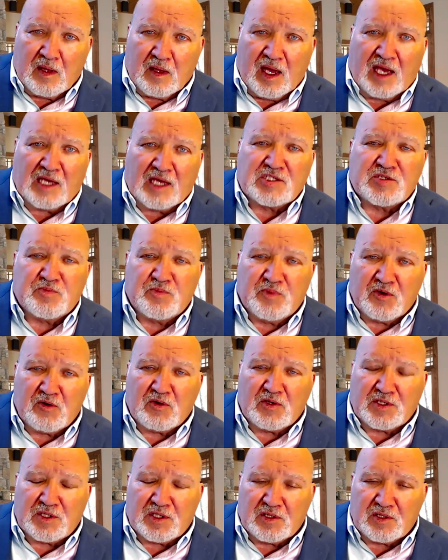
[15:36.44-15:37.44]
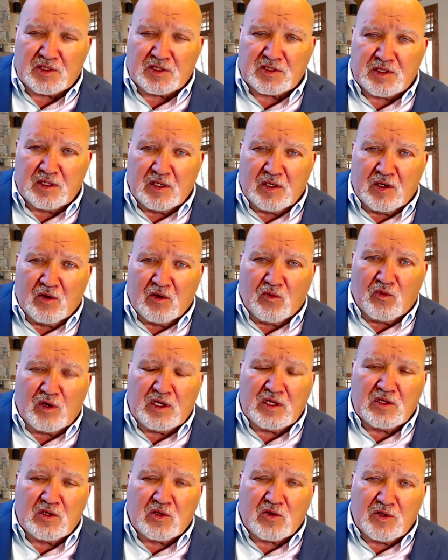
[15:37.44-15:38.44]
As spiritualists, we
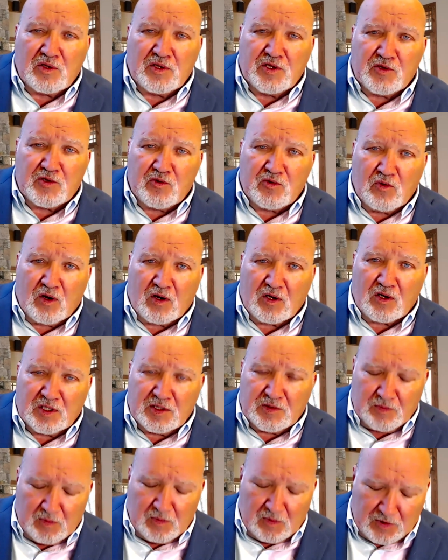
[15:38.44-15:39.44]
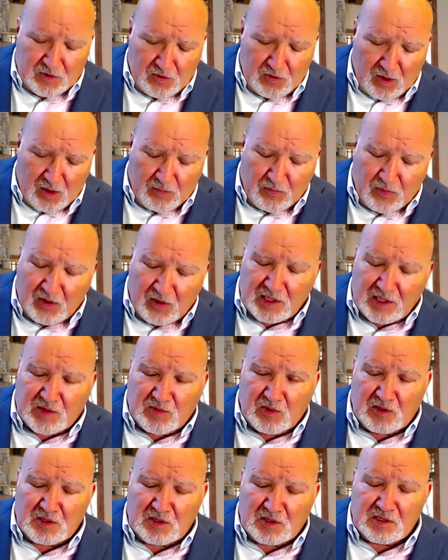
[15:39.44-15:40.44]
learn through our
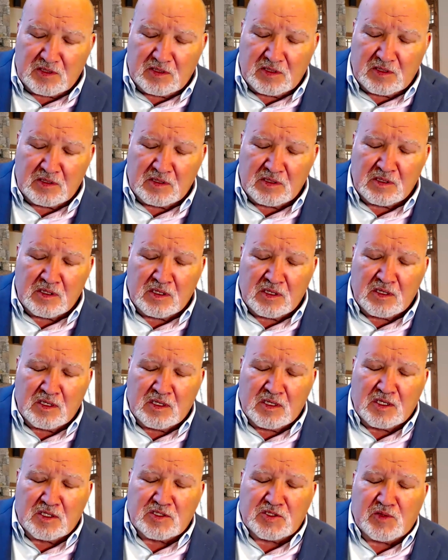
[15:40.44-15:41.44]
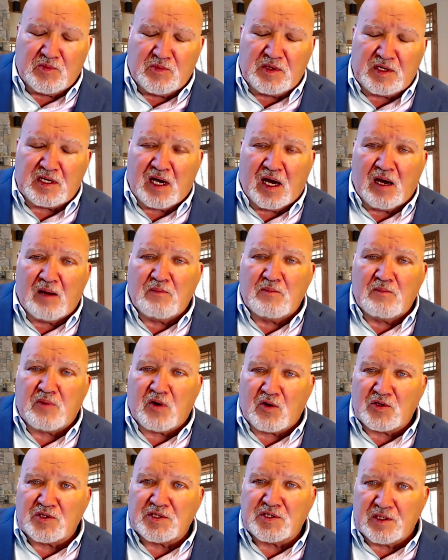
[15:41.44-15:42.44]
principles to become
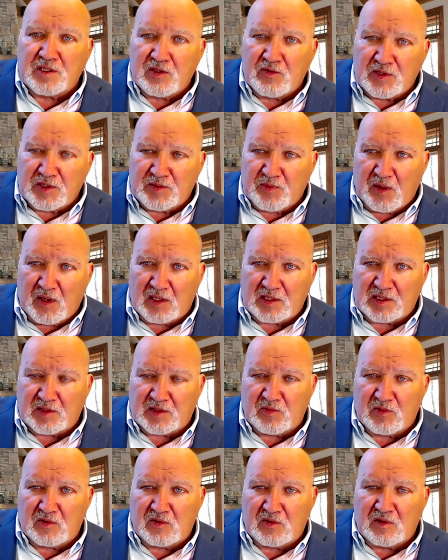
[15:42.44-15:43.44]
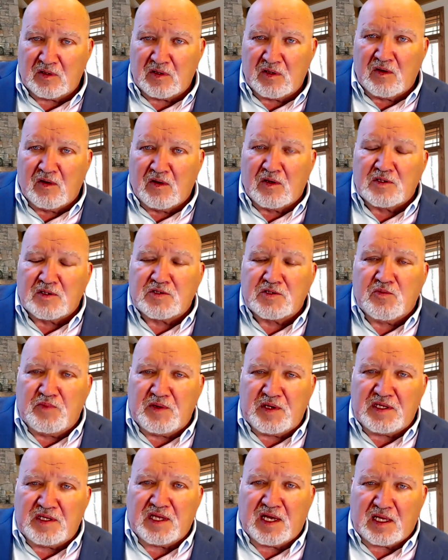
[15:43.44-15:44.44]
personally responsible, to
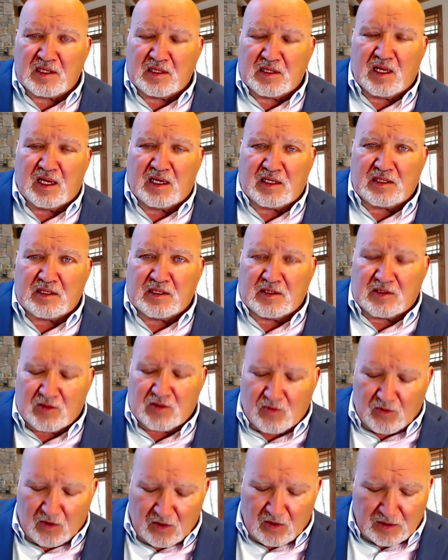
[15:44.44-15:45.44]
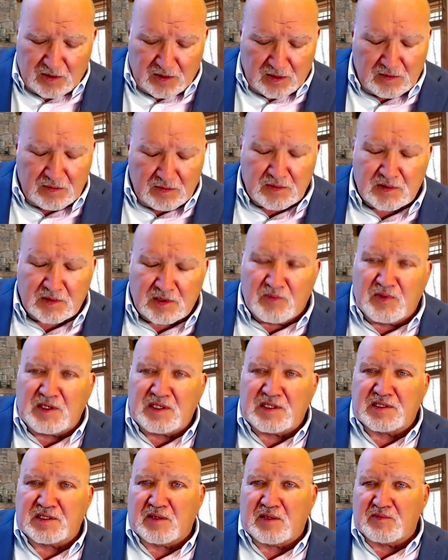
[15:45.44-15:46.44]
be that light in the world, to be
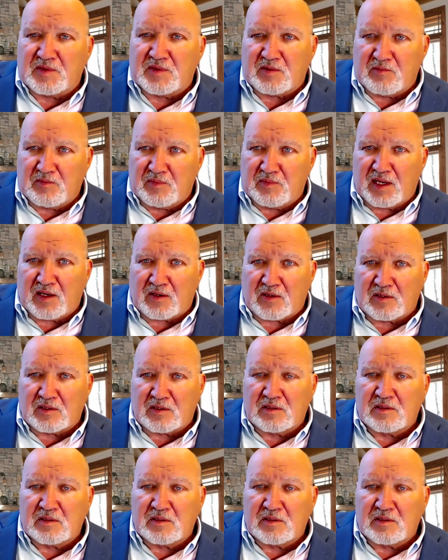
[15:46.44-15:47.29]
something better.